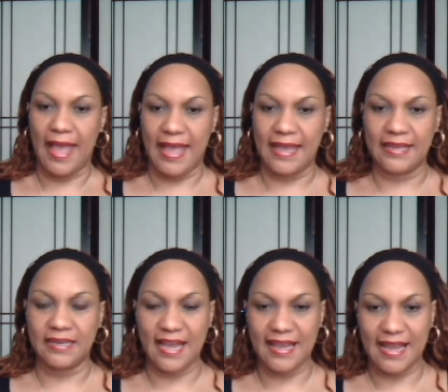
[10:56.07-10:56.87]

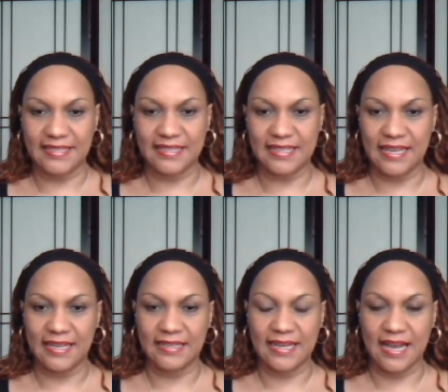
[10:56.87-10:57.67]
And like I
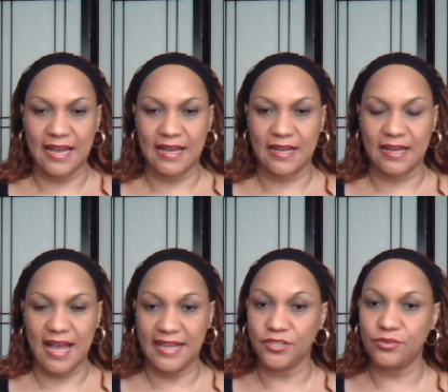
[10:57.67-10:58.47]
said,
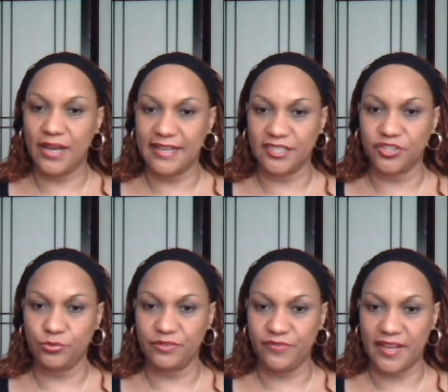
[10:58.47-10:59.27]
I knew I had the
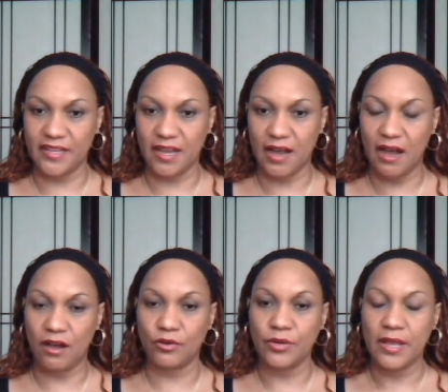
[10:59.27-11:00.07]
twin flame
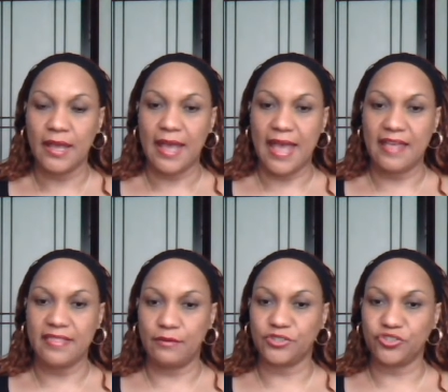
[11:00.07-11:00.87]
call,
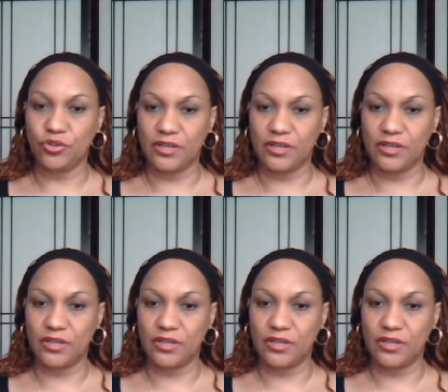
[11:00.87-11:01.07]
and that was